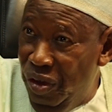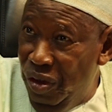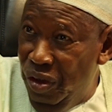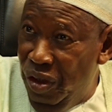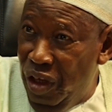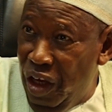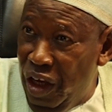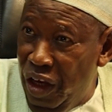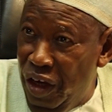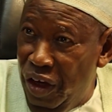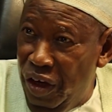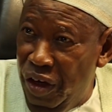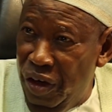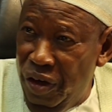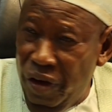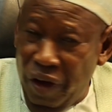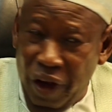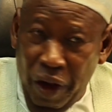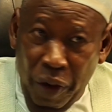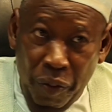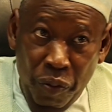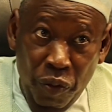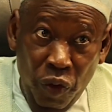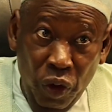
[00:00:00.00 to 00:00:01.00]
They
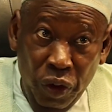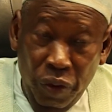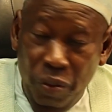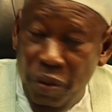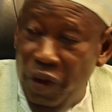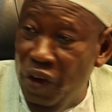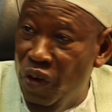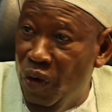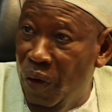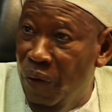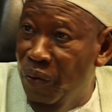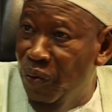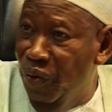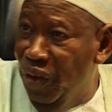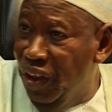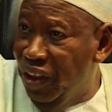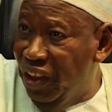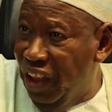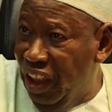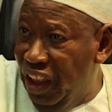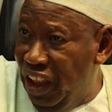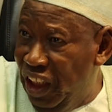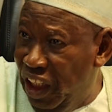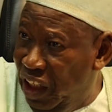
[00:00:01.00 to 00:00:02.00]
have not been
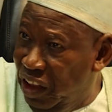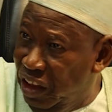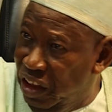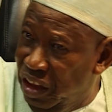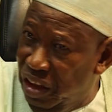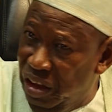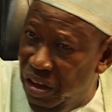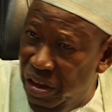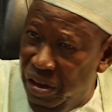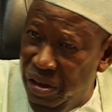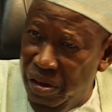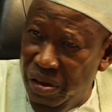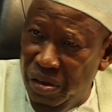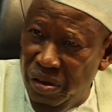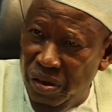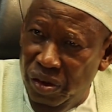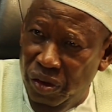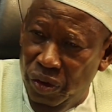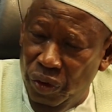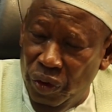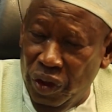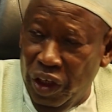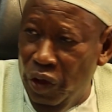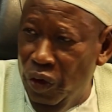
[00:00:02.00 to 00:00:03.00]
convicted yet.
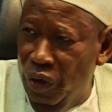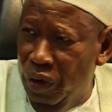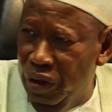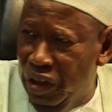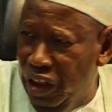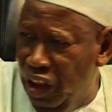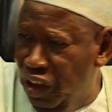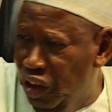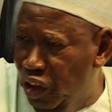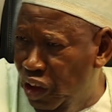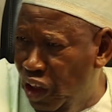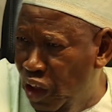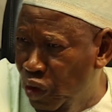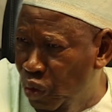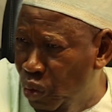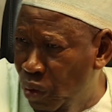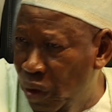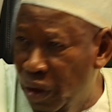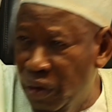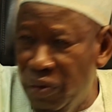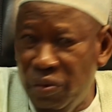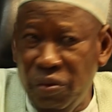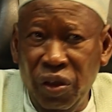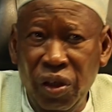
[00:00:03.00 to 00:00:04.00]
You cannot touch that
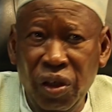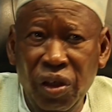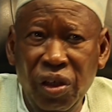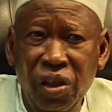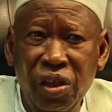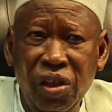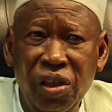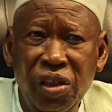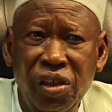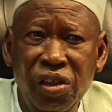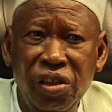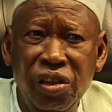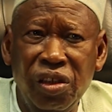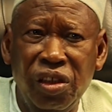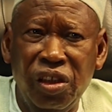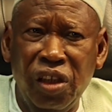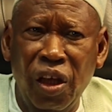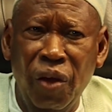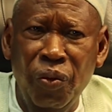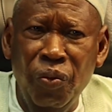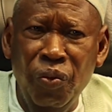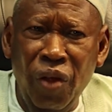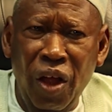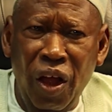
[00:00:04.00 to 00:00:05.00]
one.
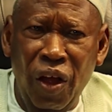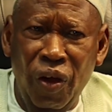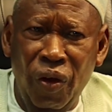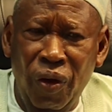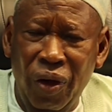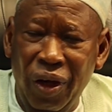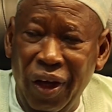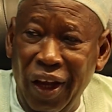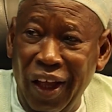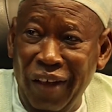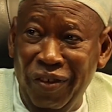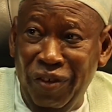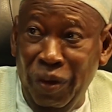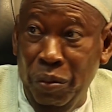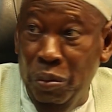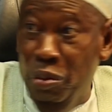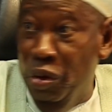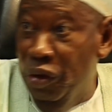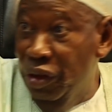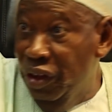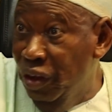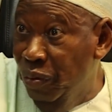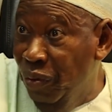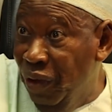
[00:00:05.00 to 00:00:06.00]
Some are on life
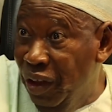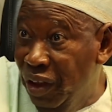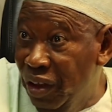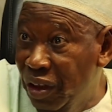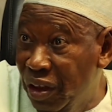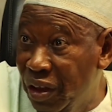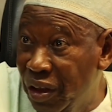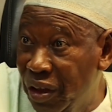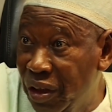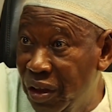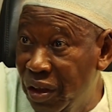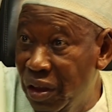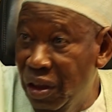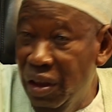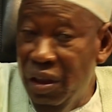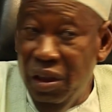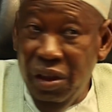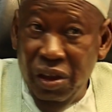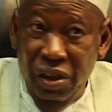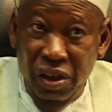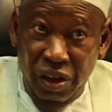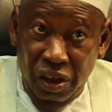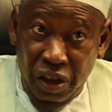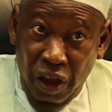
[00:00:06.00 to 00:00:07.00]
imprisonment.
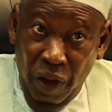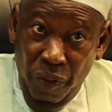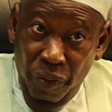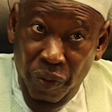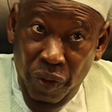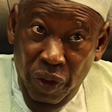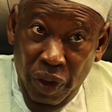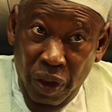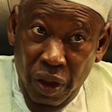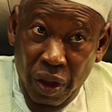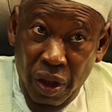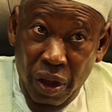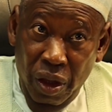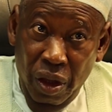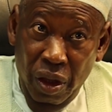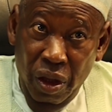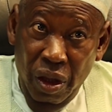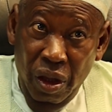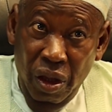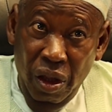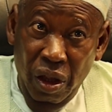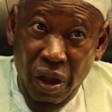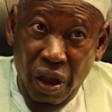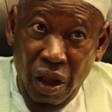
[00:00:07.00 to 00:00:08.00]
Some
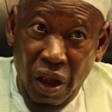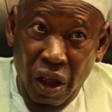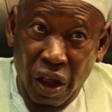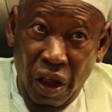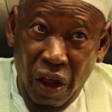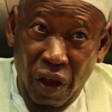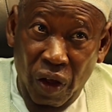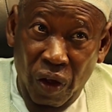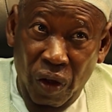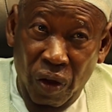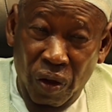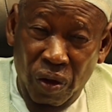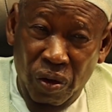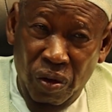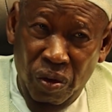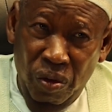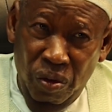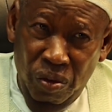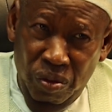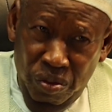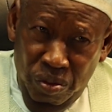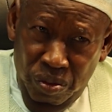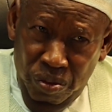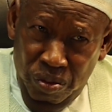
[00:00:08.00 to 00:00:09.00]

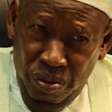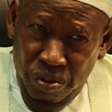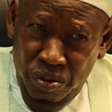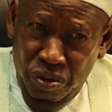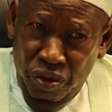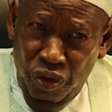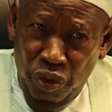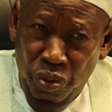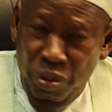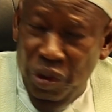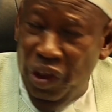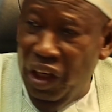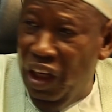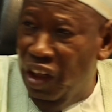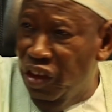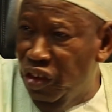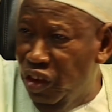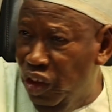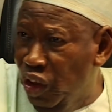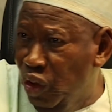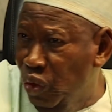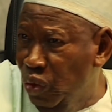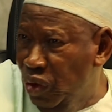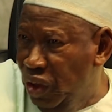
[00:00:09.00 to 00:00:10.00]
to be
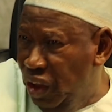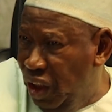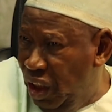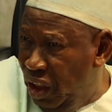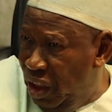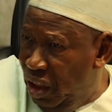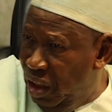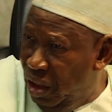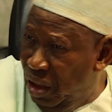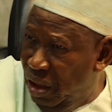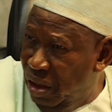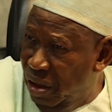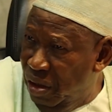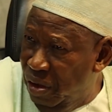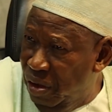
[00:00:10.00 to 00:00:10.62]
executed.